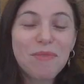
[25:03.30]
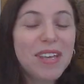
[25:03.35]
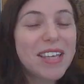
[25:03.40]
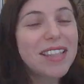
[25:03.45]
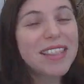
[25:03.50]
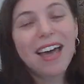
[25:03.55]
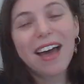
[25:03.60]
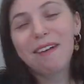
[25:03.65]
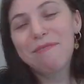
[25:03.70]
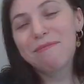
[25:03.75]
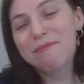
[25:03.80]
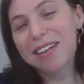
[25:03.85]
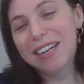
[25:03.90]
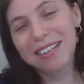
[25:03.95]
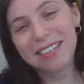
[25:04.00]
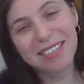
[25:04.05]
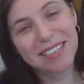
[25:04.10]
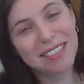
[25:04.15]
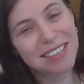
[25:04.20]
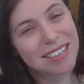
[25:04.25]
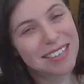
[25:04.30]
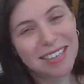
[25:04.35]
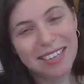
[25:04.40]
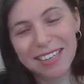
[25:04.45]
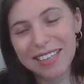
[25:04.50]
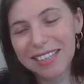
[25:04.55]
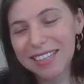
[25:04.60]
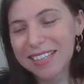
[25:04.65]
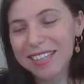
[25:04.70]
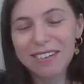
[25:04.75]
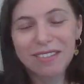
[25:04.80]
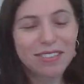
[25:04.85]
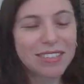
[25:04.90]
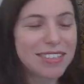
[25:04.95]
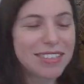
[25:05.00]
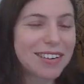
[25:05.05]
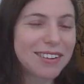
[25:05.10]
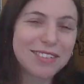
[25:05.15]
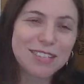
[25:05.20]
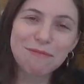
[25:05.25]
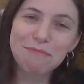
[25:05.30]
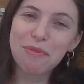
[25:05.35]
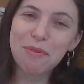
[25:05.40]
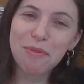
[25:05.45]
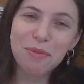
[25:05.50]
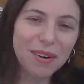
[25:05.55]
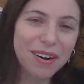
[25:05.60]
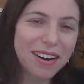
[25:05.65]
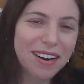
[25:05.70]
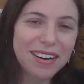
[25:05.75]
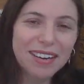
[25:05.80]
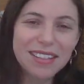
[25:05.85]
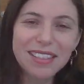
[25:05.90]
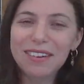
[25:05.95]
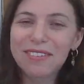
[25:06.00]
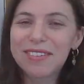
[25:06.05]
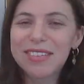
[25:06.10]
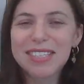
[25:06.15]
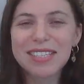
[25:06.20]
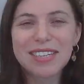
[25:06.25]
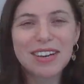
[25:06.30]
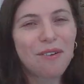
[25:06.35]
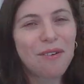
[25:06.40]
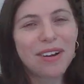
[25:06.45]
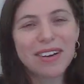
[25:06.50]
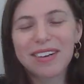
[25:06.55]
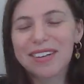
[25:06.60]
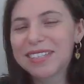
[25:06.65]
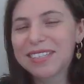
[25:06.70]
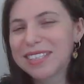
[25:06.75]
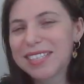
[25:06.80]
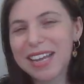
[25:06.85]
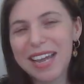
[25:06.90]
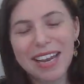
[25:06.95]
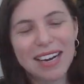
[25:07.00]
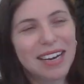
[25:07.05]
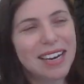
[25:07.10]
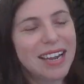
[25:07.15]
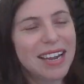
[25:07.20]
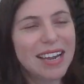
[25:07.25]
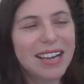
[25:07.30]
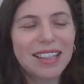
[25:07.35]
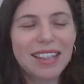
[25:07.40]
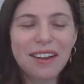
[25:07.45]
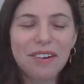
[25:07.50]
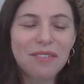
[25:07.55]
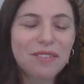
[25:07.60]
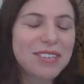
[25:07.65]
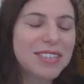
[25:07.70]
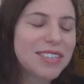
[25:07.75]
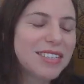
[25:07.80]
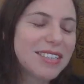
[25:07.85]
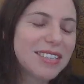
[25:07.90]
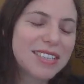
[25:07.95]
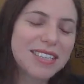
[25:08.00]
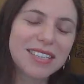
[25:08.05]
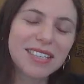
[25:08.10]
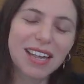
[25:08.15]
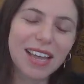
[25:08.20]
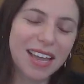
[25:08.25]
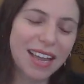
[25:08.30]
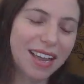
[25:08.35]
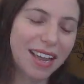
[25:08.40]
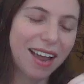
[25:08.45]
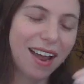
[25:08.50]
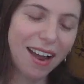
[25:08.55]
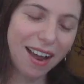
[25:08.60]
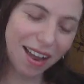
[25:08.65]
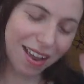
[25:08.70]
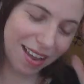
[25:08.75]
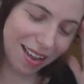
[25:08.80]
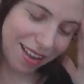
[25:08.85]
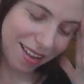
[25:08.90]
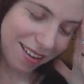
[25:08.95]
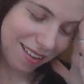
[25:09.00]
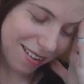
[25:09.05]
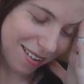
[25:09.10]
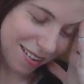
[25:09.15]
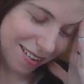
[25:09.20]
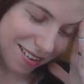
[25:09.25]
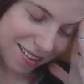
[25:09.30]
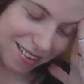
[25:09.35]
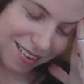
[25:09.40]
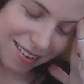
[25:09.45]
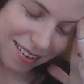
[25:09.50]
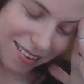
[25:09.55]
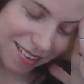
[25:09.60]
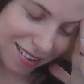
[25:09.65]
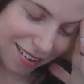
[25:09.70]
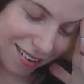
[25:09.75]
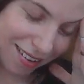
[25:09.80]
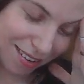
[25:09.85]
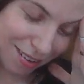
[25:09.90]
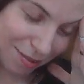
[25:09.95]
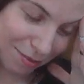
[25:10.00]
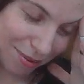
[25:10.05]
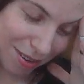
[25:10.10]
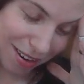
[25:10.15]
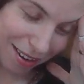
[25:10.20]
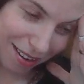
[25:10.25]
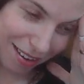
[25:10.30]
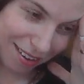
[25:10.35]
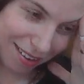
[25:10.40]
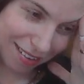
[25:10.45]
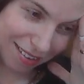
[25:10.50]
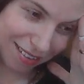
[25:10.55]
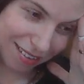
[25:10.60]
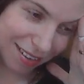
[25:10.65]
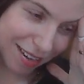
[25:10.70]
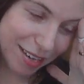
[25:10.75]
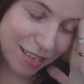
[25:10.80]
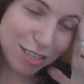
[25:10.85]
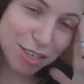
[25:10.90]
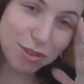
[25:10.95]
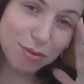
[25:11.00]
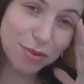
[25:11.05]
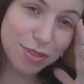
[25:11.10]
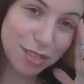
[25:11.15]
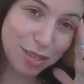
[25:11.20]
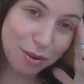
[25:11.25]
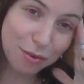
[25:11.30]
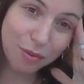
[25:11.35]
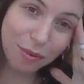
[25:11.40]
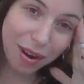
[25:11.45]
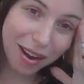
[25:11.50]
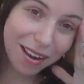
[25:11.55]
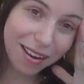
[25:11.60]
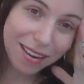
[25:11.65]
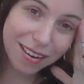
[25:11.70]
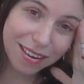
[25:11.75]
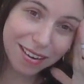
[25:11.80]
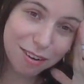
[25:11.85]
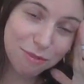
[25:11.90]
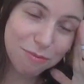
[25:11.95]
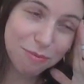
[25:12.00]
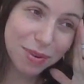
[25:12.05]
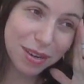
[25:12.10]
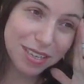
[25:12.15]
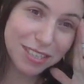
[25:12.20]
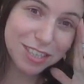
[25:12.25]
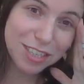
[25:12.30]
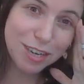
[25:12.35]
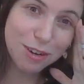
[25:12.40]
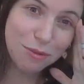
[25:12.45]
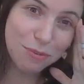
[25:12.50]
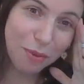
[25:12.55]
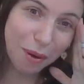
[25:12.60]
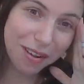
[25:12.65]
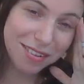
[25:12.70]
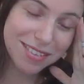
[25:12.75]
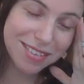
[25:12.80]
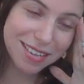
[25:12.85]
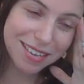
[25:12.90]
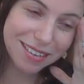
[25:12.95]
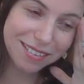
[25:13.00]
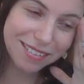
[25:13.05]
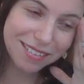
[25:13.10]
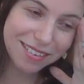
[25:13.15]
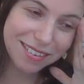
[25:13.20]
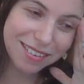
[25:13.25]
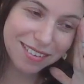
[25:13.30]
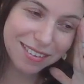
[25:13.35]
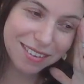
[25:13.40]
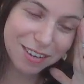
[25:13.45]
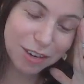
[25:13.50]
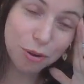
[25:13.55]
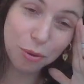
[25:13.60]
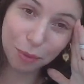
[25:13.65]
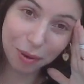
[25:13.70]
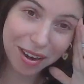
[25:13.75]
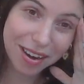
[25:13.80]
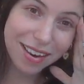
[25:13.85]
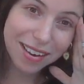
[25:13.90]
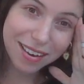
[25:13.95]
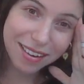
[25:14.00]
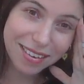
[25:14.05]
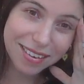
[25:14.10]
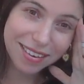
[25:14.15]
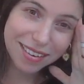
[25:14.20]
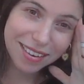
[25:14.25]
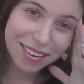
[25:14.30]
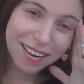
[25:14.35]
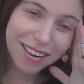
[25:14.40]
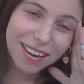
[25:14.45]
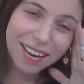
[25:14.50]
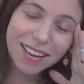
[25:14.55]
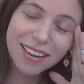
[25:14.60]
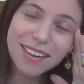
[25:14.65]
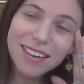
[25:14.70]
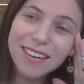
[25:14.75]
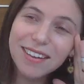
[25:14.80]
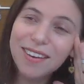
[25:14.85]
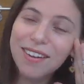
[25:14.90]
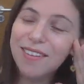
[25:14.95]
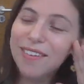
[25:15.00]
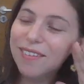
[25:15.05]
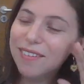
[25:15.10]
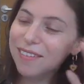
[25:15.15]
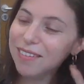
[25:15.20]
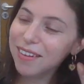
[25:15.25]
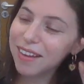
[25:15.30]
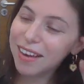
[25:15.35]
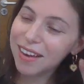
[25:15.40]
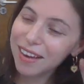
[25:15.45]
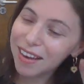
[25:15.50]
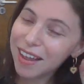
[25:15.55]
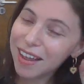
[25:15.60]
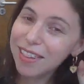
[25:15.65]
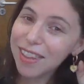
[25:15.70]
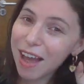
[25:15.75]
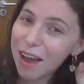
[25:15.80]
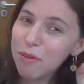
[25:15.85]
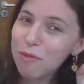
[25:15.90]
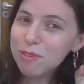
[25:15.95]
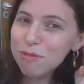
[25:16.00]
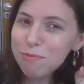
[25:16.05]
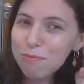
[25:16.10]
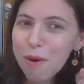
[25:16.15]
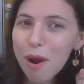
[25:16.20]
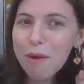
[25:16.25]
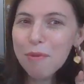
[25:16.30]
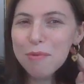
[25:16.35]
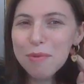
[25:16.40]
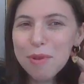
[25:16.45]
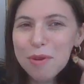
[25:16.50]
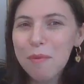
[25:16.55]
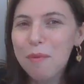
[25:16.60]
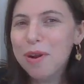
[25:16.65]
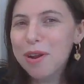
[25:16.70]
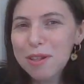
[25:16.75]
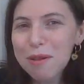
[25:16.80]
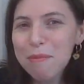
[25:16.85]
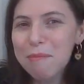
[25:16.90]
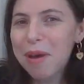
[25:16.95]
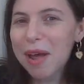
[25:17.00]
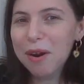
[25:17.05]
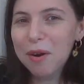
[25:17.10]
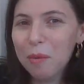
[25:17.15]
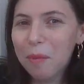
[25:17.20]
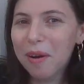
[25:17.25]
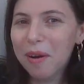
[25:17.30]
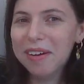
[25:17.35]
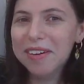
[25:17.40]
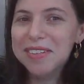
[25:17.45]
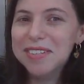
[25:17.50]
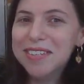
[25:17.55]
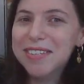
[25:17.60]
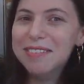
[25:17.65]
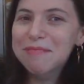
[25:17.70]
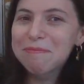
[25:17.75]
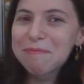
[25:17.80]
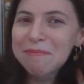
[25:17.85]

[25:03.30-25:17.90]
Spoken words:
that manager, there was no support, there was no understanding, there was just oh my god, like, she was great, but she wasn't great, and that was probably one of the better ones.